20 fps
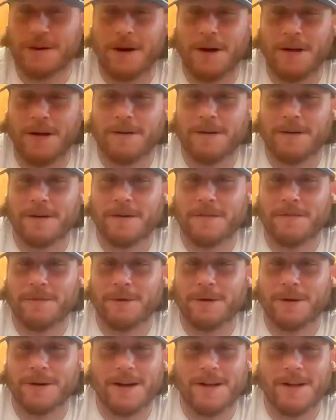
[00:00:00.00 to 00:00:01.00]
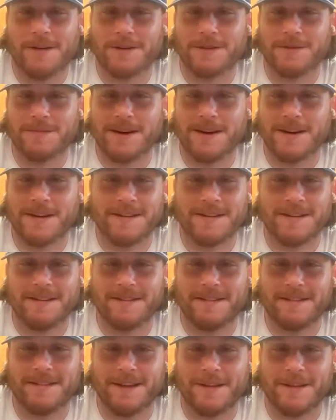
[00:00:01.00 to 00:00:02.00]
collar, $140, made in a
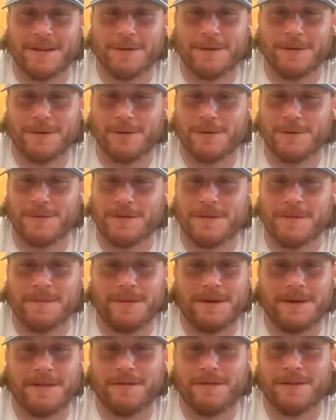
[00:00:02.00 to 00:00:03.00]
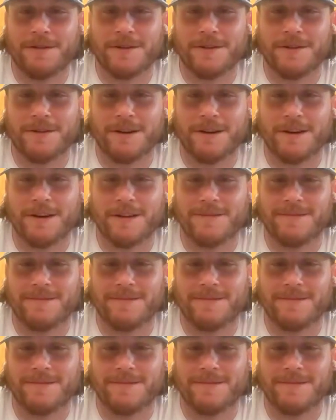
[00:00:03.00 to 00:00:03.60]
leather room in Beaver, Utah,